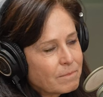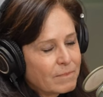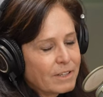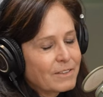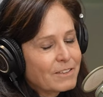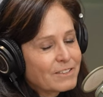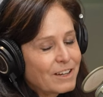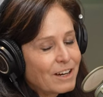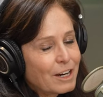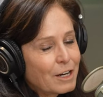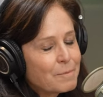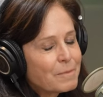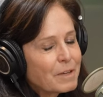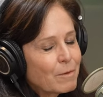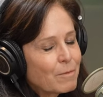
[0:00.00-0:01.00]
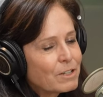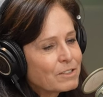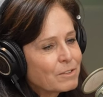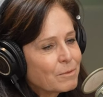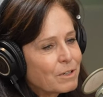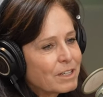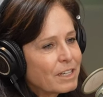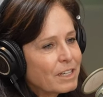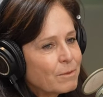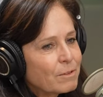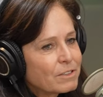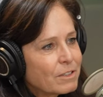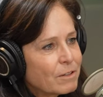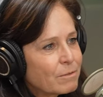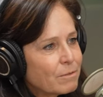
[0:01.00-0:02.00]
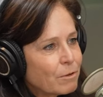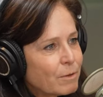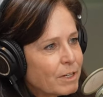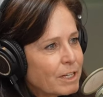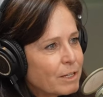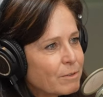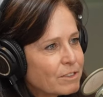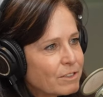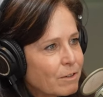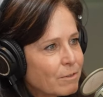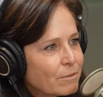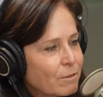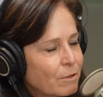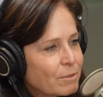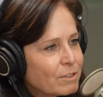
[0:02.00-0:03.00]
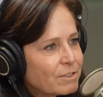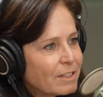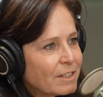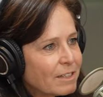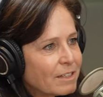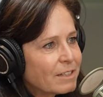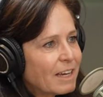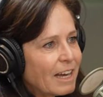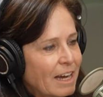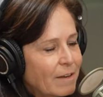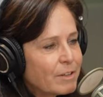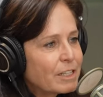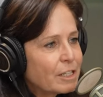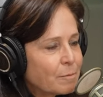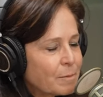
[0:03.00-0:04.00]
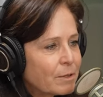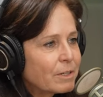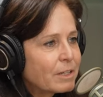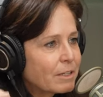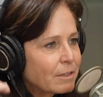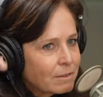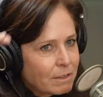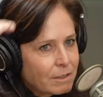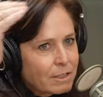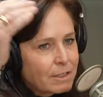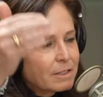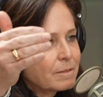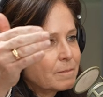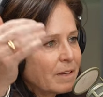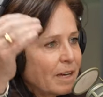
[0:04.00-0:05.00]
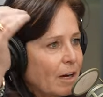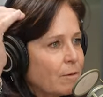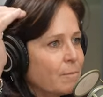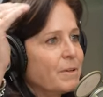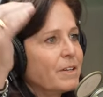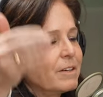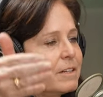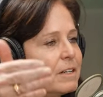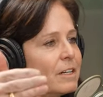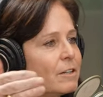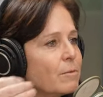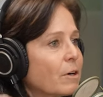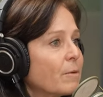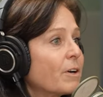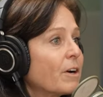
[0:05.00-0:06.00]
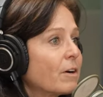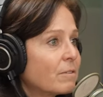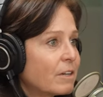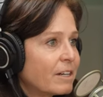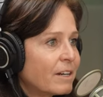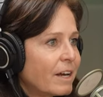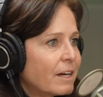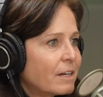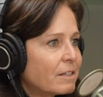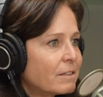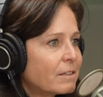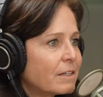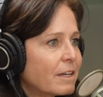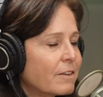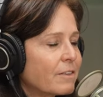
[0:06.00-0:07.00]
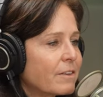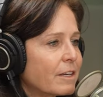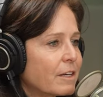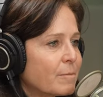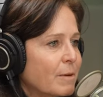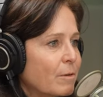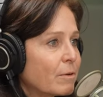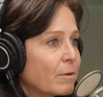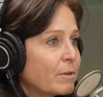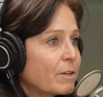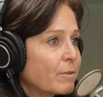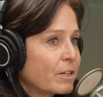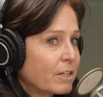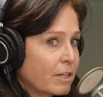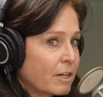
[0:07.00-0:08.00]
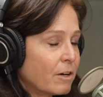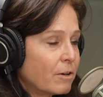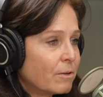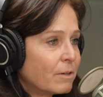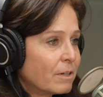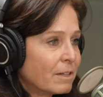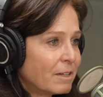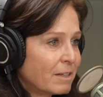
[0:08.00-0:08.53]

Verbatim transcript: at the time that wasn't what he was known for what he was known for was like having the ability to look out beyond where we are right now and think about where we were going to go